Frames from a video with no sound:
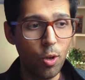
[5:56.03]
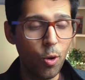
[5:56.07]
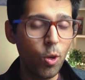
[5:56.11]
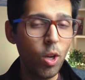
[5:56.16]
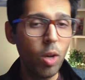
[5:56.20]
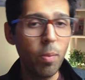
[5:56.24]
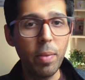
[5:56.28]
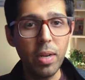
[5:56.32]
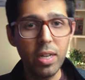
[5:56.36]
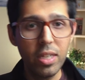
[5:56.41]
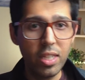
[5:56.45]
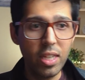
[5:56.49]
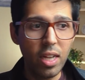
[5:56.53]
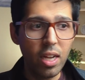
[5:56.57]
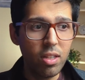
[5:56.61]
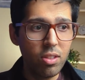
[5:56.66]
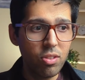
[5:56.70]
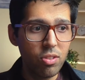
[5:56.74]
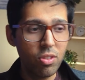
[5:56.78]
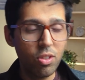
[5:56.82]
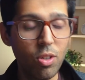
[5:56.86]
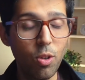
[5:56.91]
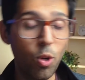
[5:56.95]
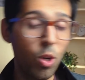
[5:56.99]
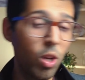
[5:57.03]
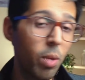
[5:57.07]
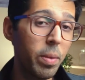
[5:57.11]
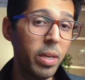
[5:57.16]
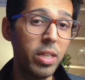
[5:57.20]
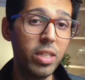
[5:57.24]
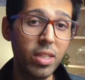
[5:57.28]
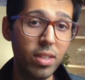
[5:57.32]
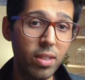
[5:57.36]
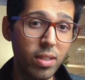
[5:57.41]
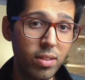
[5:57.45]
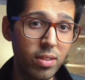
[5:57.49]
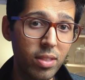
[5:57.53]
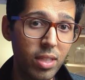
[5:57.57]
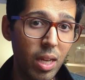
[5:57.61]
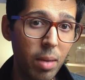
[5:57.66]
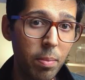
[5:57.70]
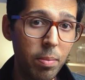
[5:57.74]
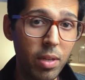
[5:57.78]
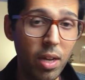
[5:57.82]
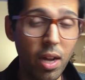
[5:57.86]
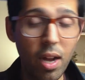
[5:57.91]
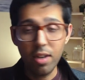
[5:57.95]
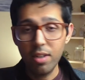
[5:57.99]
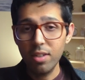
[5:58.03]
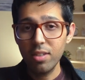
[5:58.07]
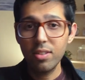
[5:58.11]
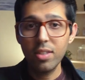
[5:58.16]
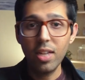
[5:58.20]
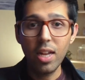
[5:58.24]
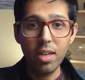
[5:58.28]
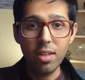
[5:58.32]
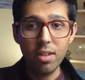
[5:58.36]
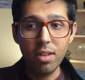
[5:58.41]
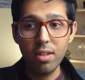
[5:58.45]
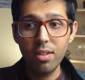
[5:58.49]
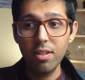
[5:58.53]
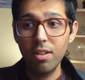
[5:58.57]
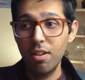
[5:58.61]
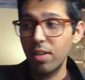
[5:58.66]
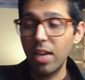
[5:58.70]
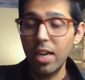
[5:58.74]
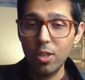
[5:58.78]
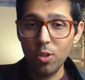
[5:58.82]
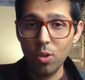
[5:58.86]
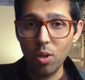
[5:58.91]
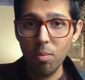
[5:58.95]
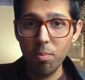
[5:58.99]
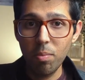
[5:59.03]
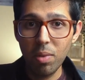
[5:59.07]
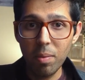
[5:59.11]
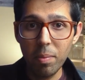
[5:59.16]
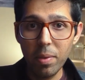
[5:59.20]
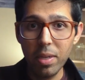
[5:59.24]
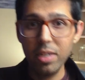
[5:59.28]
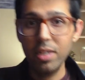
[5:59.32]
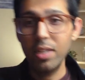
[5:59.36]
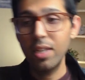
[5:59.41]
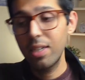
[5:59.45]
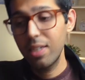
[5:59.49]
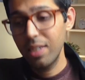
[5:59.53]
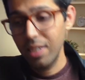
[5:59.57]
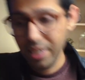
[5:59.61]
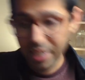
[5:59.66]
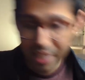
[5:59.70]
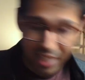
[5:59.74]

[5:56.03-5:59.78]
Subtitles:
Look up at the answer, look up at the concept, understand it, try to implement it,